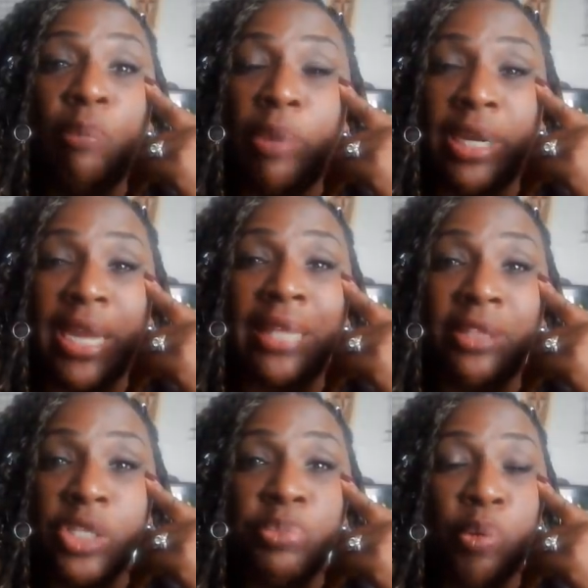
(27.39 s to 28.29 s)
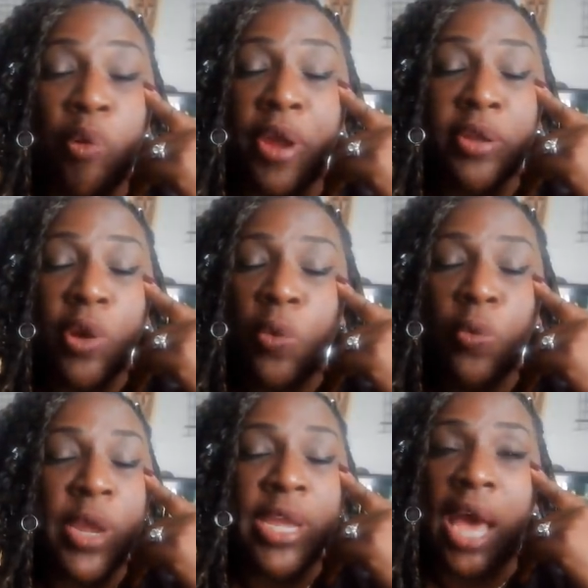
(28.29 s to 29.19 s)
but at this point,
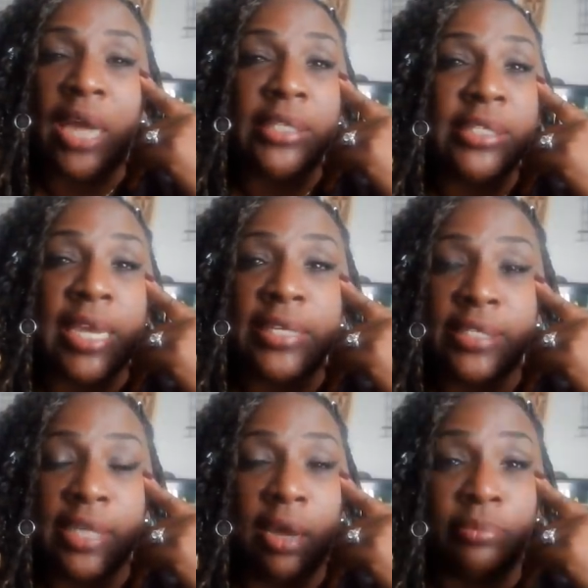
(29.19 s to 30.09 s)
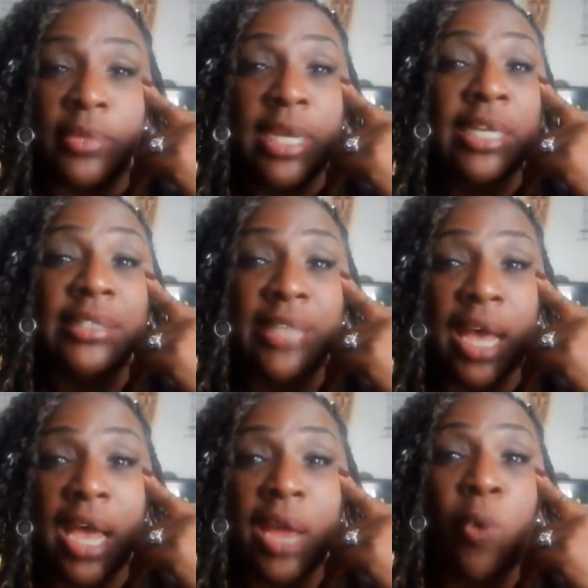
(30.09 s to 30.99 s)
we got to say something. Because
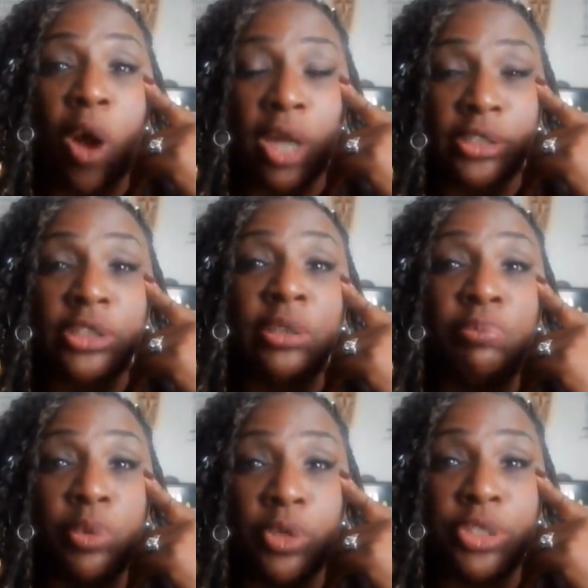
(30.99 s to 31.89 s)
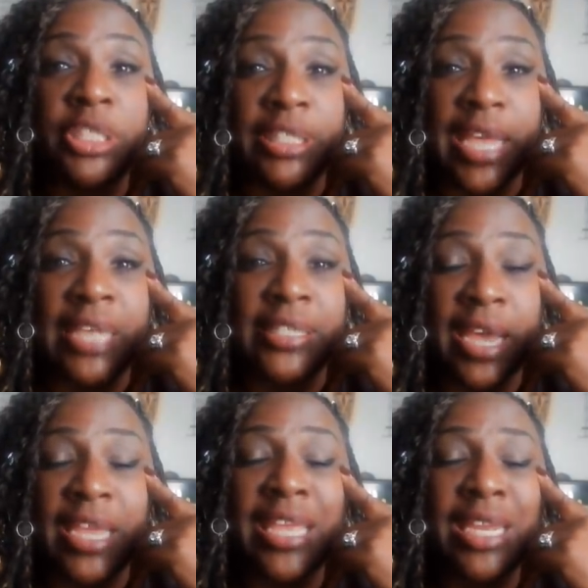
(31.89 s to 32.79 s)
I watched some bullshit last
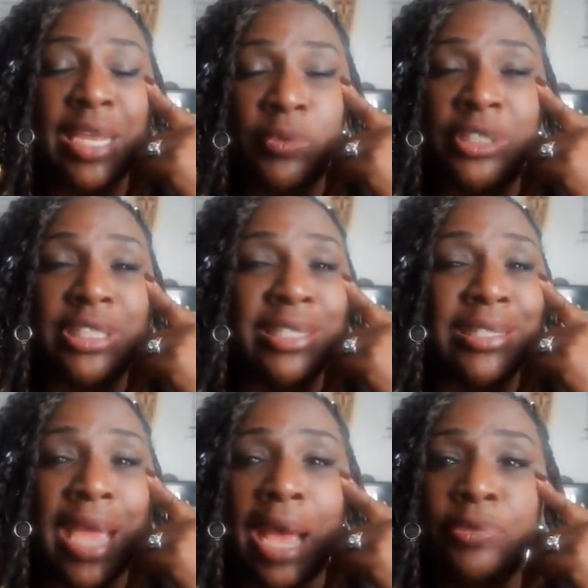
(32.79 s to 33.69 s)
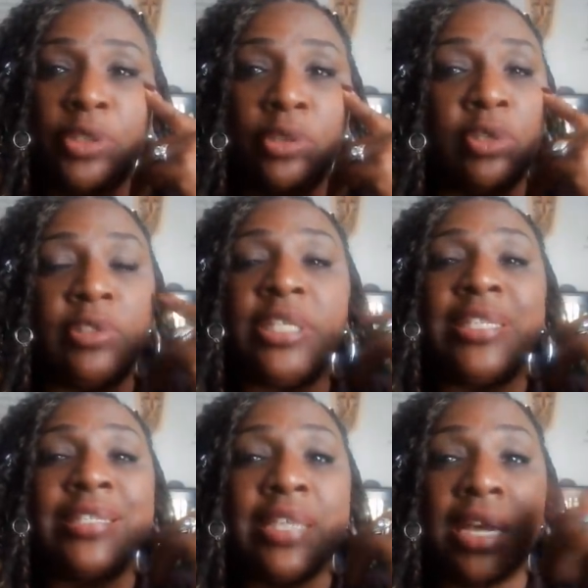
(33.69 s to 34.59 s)
night and it was just absolutely
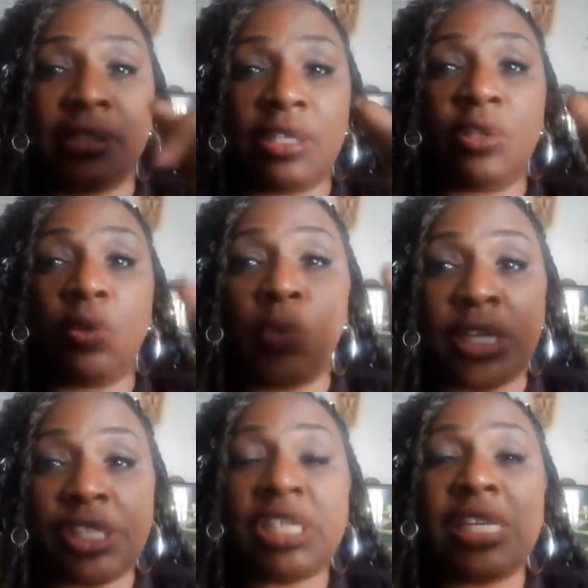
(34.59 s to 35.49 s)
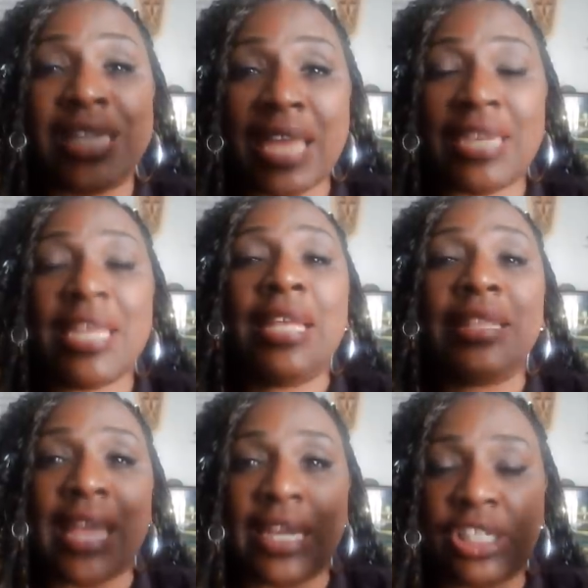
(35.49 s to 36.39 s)
disgusting the way she let
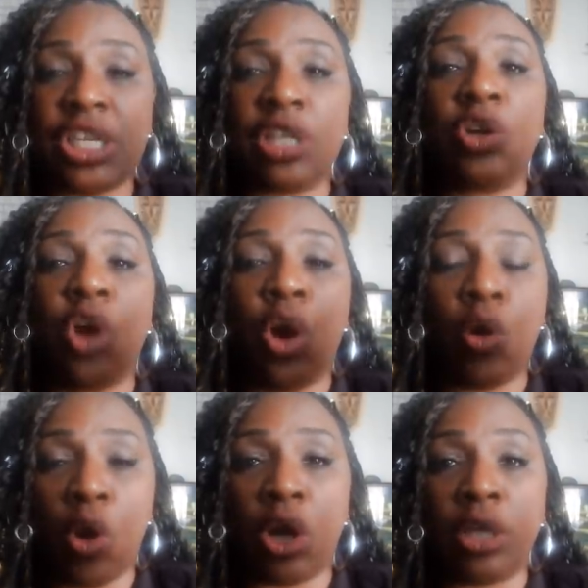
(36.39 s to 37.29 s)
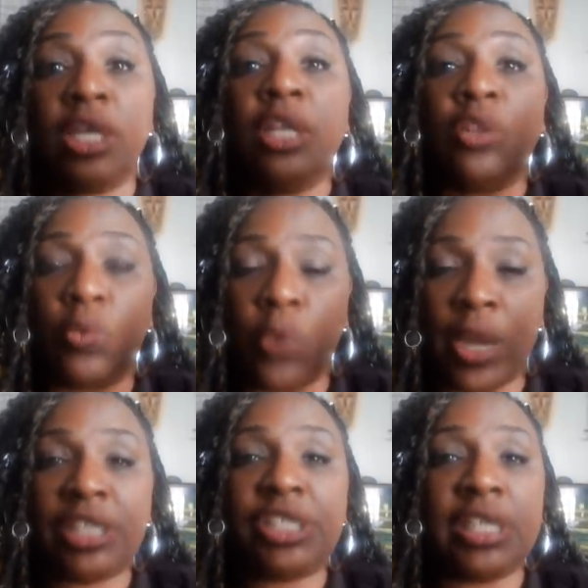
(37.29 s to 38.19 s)
that shit go on, the
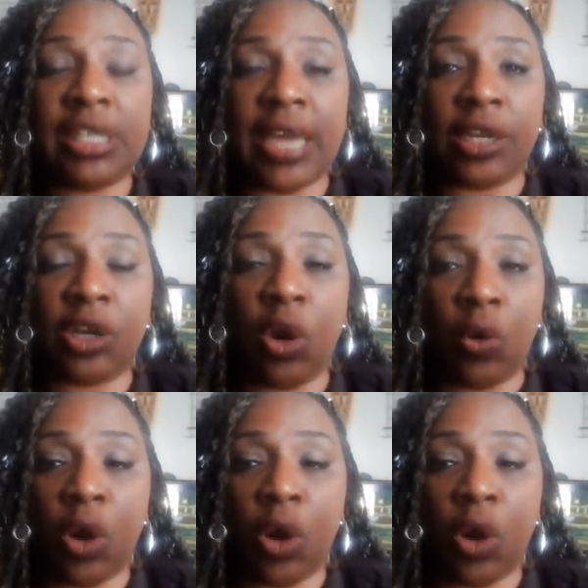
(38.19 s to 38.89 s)
way she let it go